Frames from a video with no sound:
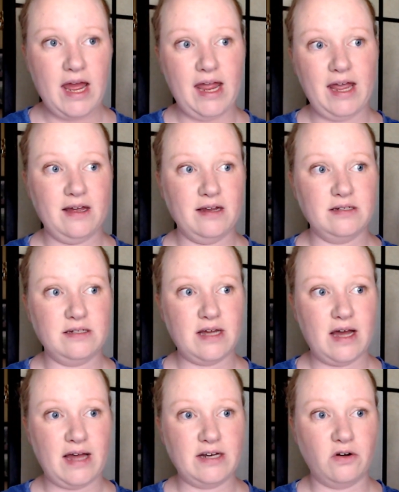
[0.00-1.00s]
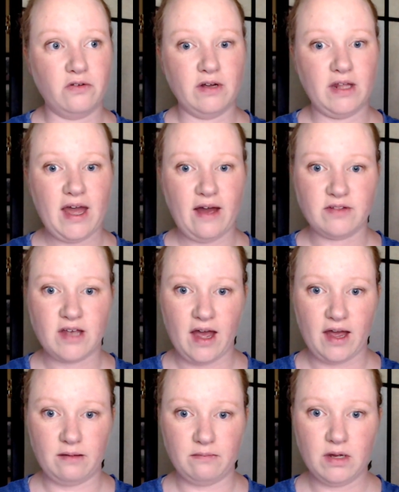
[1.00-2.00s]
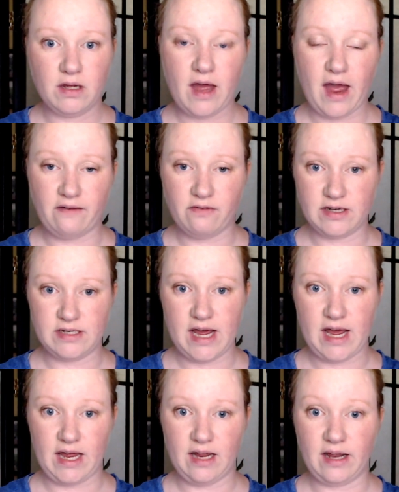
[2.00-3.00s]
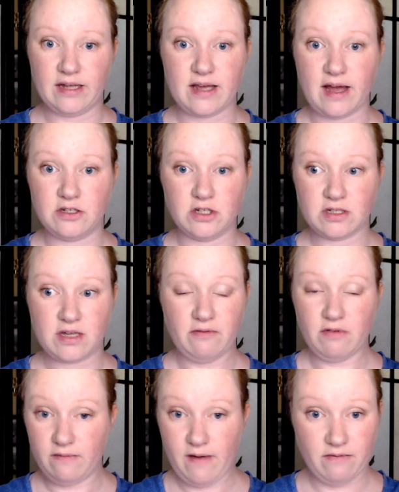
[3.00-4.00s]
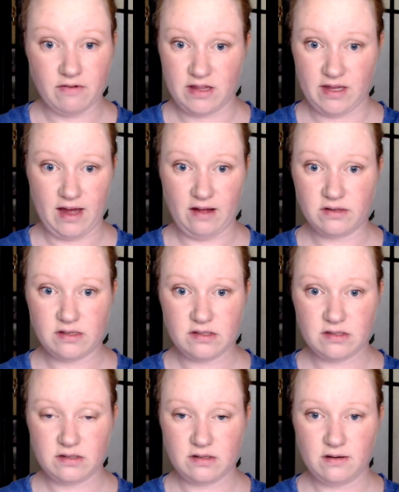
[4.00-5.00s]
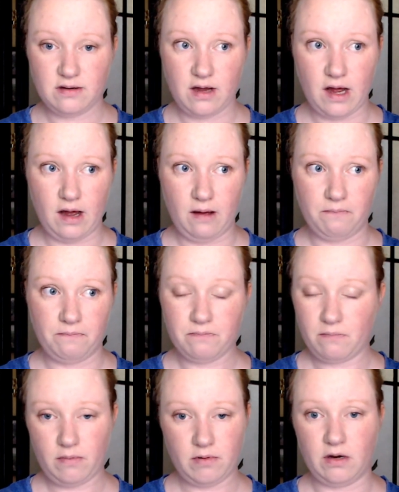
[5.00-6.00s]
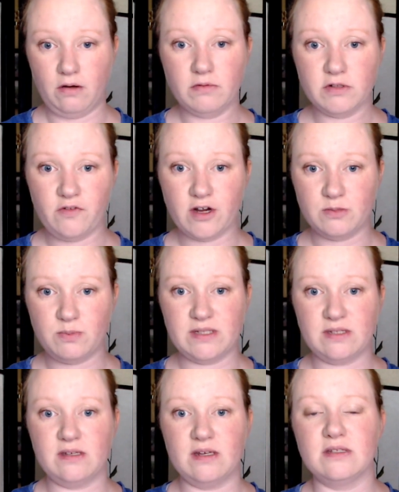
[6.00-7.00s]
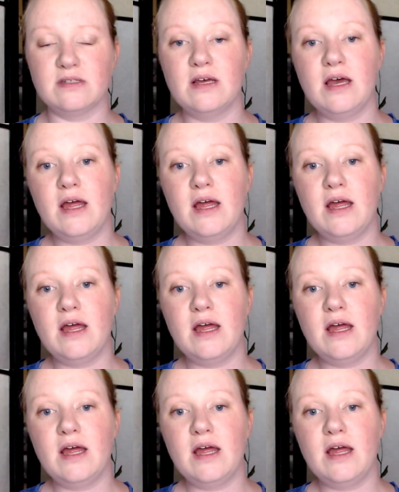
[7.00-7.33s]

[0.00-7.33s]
and I don't really have time every day unless I just get rid of everything else, as far as businesses.